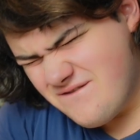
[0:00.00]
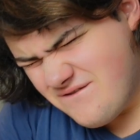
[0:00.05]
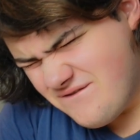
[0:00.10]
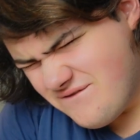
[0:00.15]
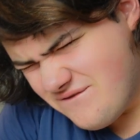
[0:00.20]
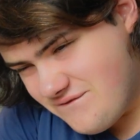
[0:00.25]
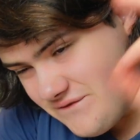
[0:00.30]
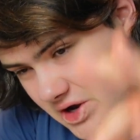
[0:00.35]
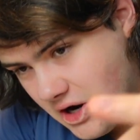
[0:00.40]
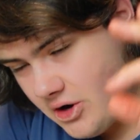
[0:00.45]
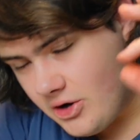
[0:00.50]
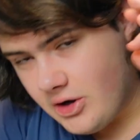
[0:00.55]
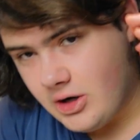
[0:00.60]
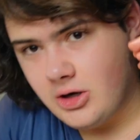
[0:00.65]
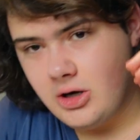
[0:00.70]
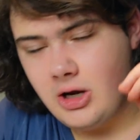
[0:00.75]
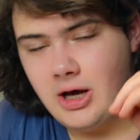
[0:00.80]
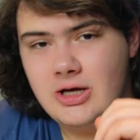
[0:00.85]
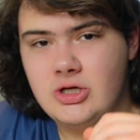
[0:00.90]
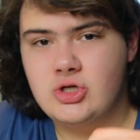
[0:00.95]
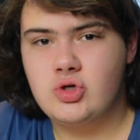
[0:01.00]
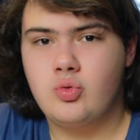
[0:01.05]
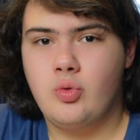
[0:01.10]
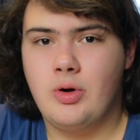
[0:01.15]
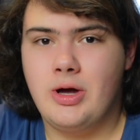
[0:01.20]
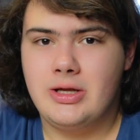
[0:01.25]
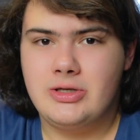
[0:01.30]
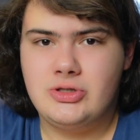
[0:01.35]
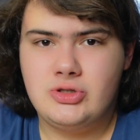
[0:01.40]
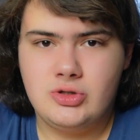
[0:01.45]
very nice
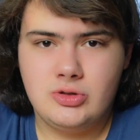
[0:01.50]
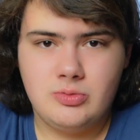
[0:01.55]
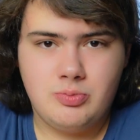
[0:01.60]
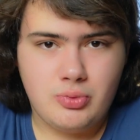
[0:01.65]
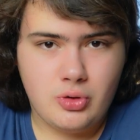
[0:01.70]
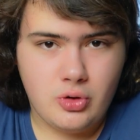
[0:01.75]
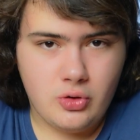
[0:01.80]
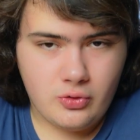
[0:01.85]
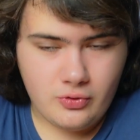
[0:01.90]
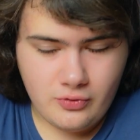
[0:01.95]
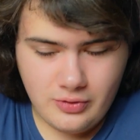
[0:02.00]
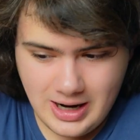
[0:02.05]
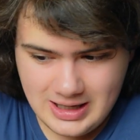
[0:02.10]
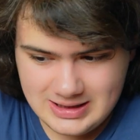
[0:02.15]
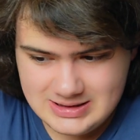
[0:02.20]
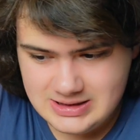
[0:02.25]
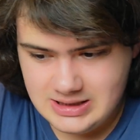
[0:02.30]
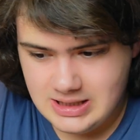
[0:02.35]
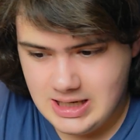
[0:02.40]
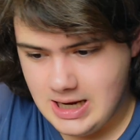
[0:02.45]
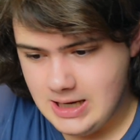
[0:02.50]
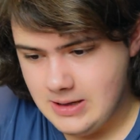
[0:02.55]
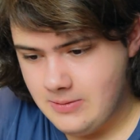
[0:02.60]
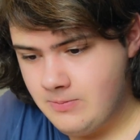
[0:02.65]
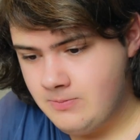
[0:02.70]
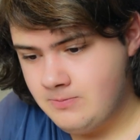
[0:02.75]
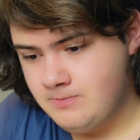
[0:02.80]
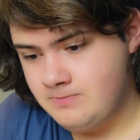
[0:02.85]
way to procrastinate.